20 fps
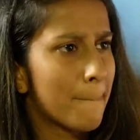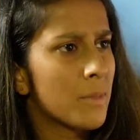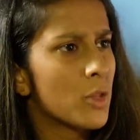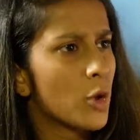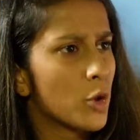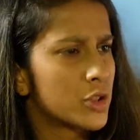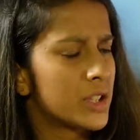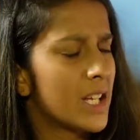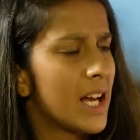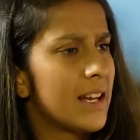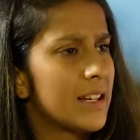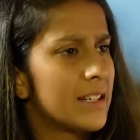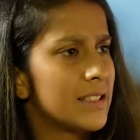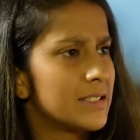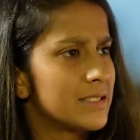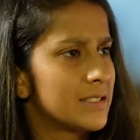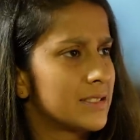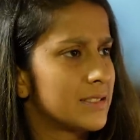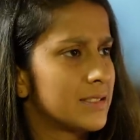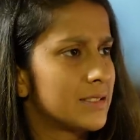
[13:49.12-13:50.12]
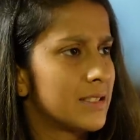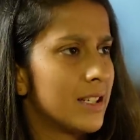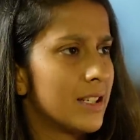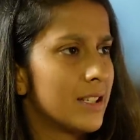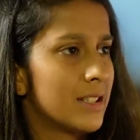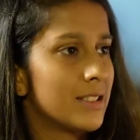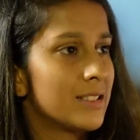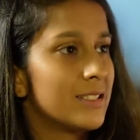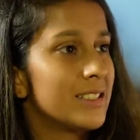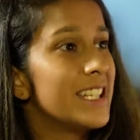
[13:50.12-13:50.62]
Dosas,
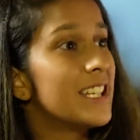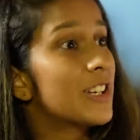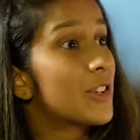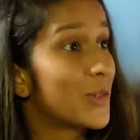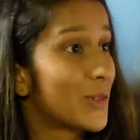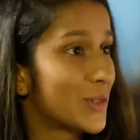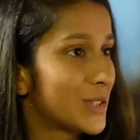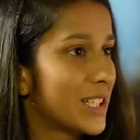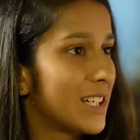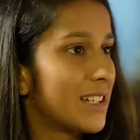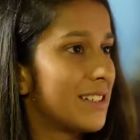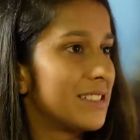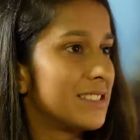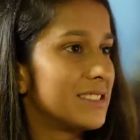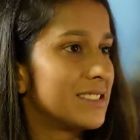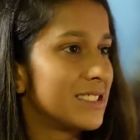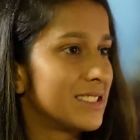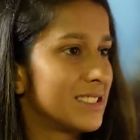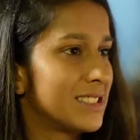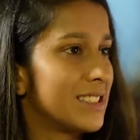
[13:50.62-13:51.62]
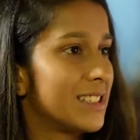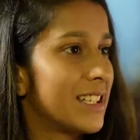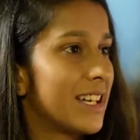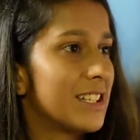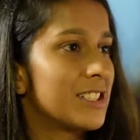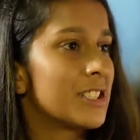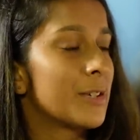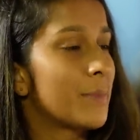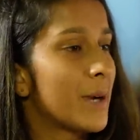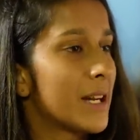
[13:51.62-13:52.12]
neer dosas, this and
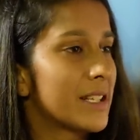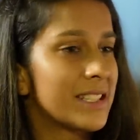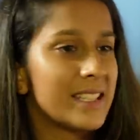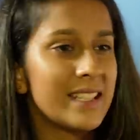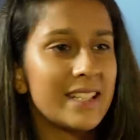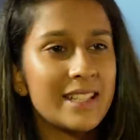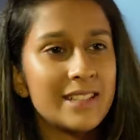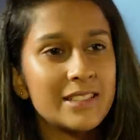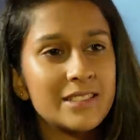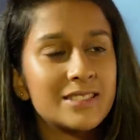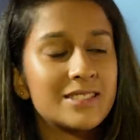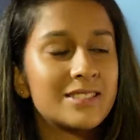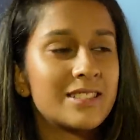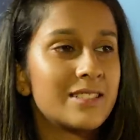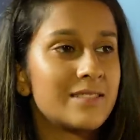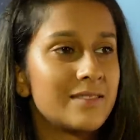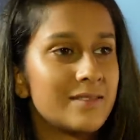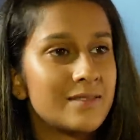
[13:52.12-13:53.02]
that, chapati eggs. Yeah.